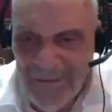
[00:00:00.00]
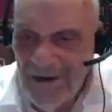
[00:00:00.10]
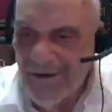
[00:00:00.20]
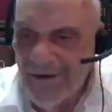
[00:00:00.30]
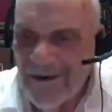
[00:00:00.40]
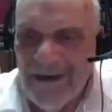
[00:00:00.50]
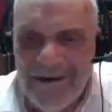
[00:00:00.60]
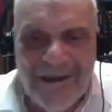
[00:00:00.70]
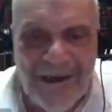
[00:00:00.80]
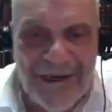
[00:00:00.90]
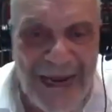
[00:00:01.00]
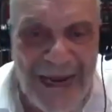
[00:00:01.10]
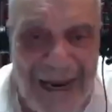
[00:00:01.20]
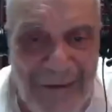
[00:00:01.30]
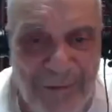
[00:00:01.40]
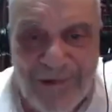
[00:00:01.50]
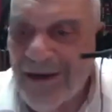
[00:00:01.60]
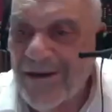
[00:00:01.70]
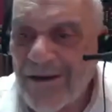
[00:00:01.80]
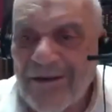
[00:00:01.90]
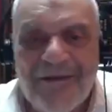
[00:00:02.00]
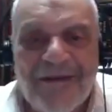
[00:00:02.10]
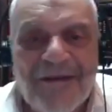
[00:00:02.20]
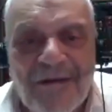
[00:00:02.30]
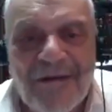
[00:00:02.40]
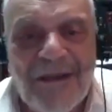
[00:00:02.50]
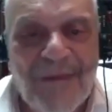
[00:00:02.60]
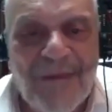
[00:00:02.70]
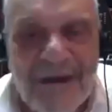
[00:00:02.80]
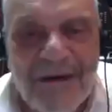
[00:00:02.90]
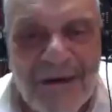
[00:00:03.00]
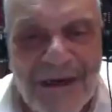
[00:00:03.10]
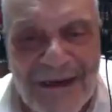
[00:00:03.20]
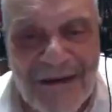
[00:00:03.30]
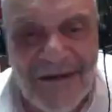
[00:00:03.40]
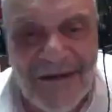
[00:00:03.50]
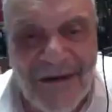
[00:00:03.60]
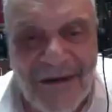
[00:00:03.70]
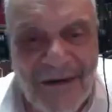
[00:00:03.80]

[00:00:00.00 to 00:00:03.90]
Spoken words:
or I can take a nap, or there's no limit to what I can do.